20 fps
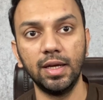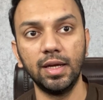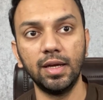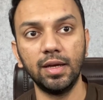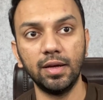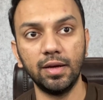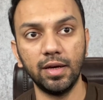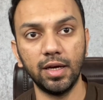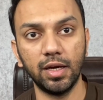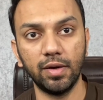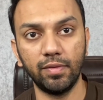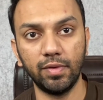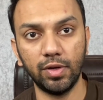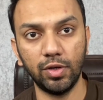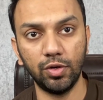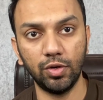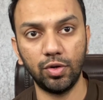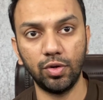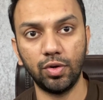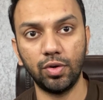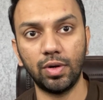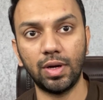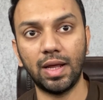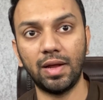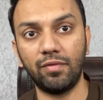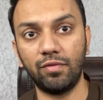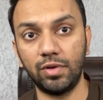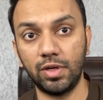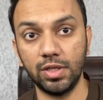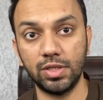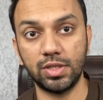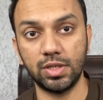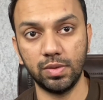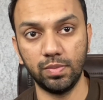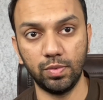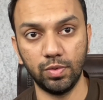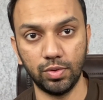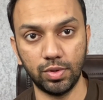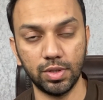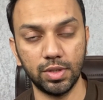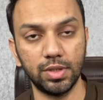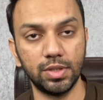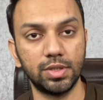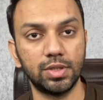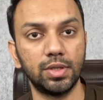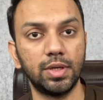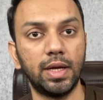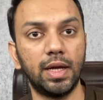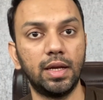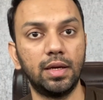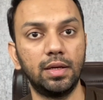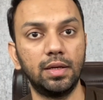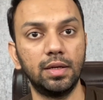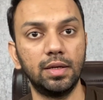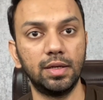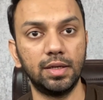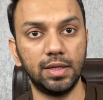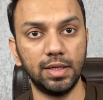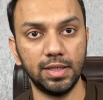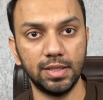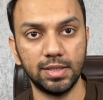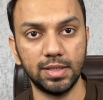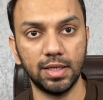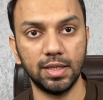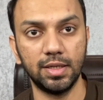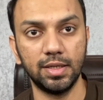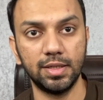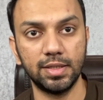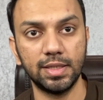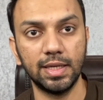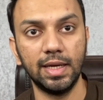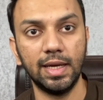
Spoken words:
when you do not have distributors and resellers.